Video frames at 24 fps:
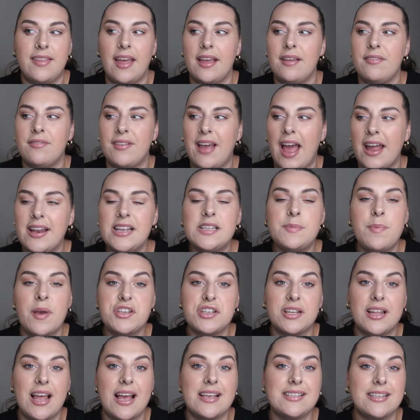They kind of
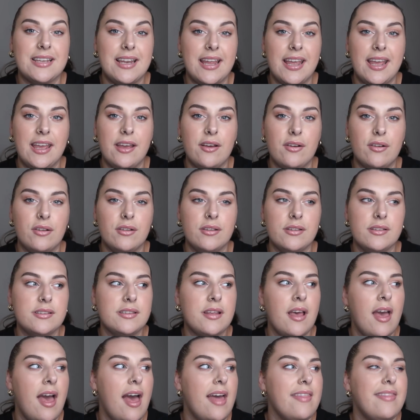specialize in heels.